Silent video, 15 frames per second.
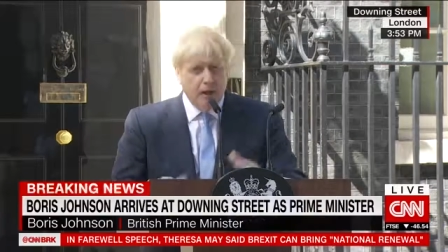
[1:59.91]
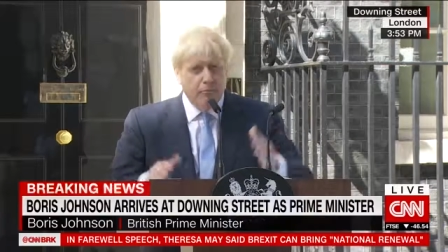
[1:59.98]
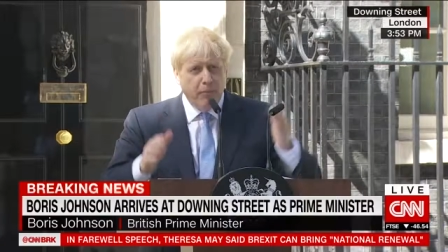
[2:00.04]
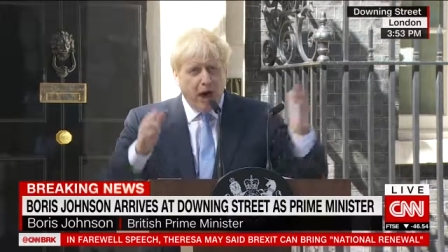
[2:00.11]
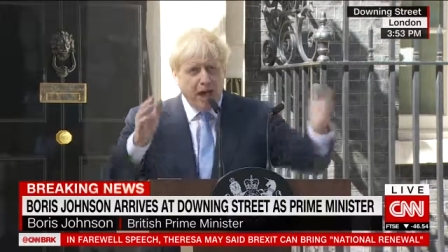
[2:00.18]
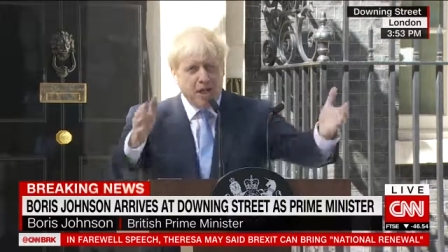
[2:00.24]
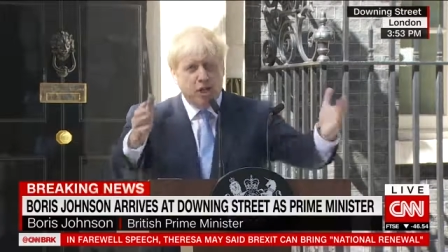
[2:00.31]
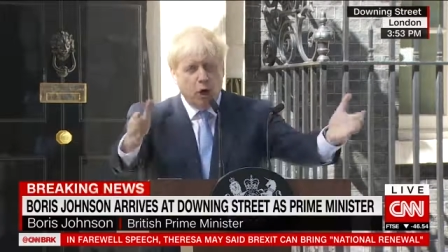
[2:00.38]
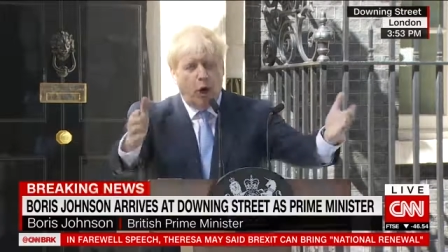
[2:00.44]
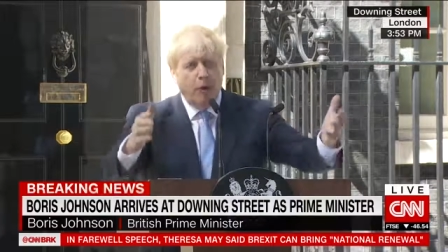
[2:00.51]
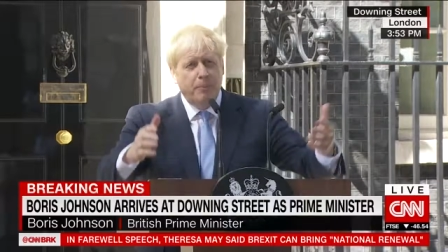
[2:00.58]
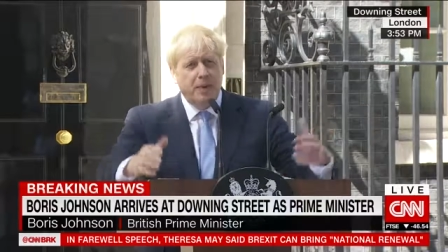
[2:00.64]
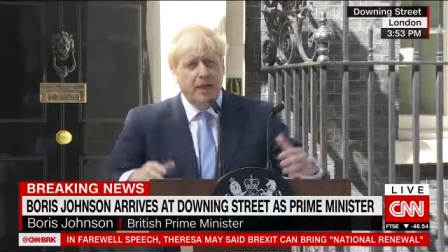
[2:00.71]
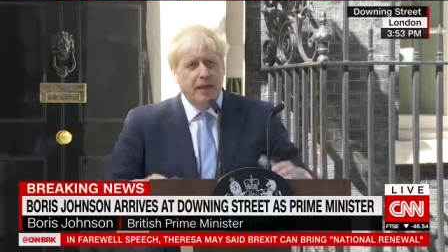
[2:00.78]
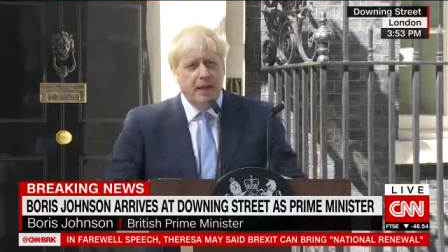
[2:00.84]
my job
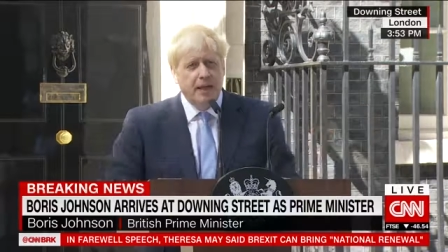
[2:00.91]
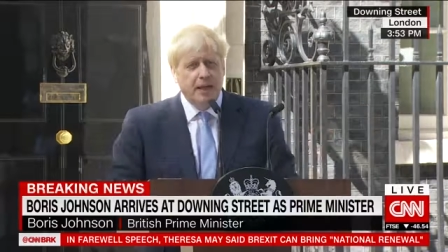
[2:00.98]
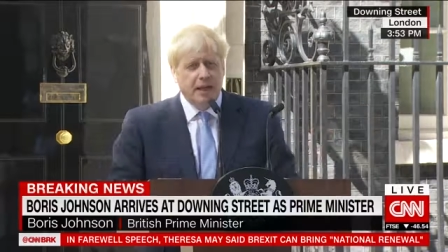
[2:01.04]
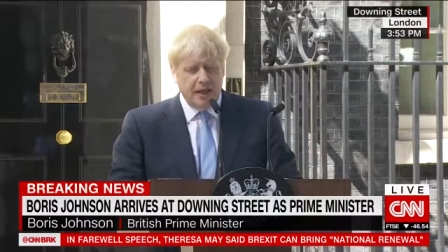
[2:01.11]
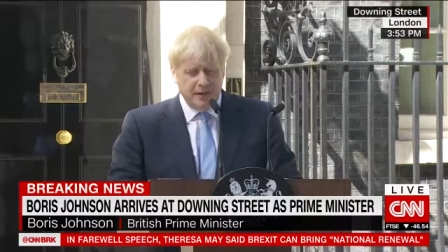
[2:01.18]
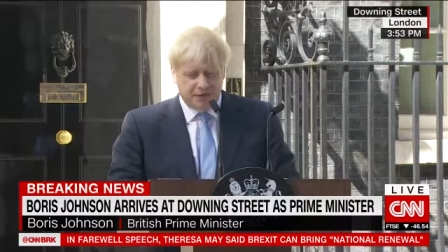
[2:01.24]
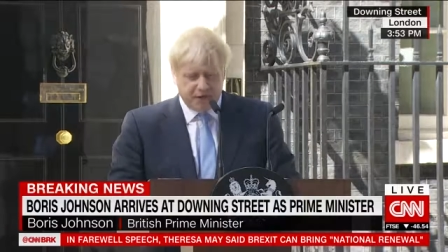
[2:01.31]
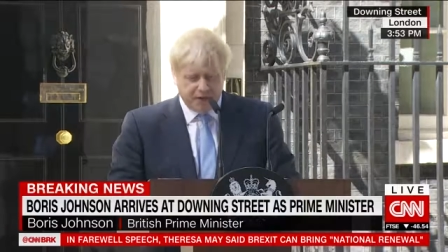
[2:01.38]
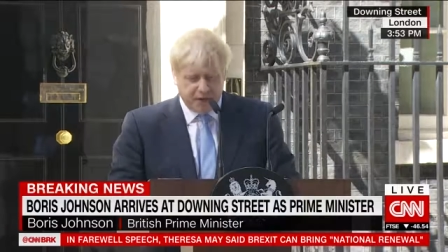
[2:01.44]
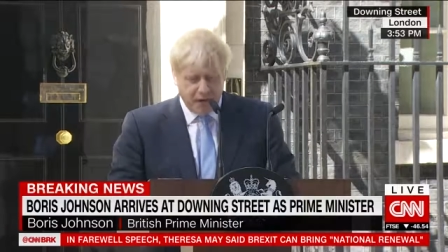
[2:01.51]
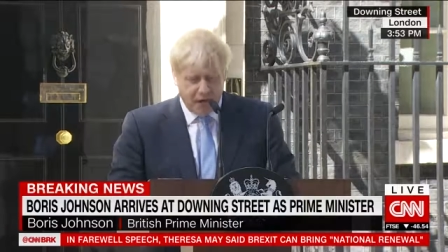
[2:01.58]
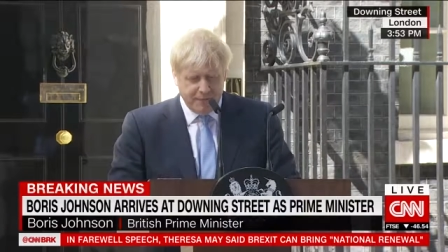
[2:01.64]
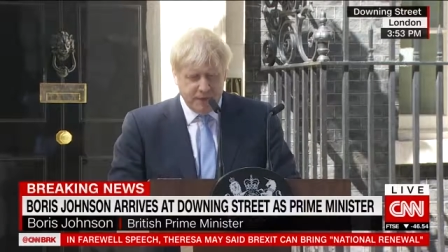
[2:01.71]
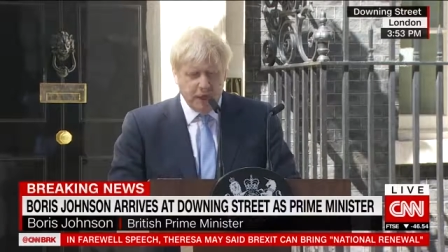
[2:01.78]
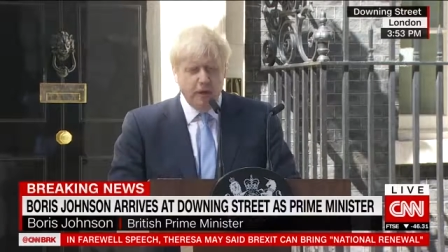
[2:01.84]
is to
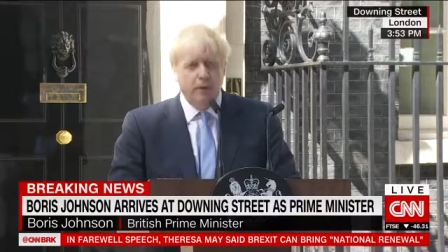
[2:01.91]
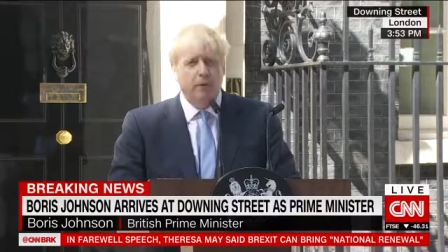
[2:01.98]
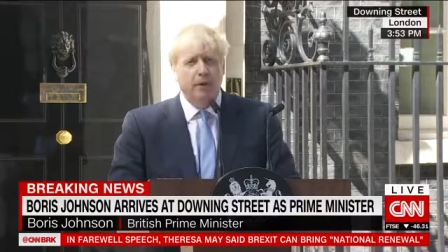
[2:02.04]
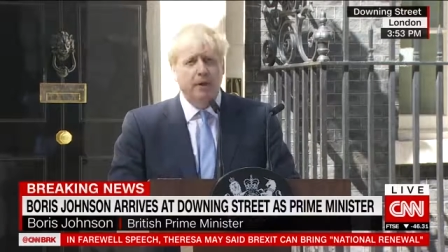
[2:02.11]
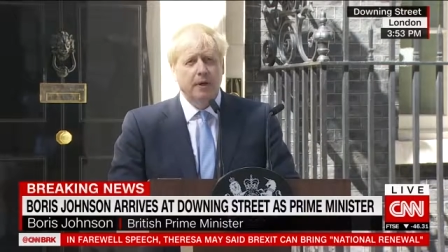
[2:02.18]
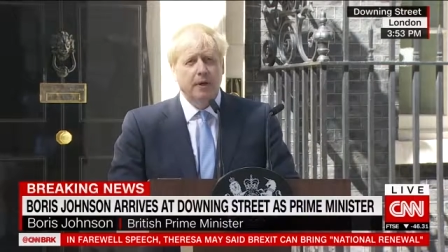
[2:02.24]
serve you,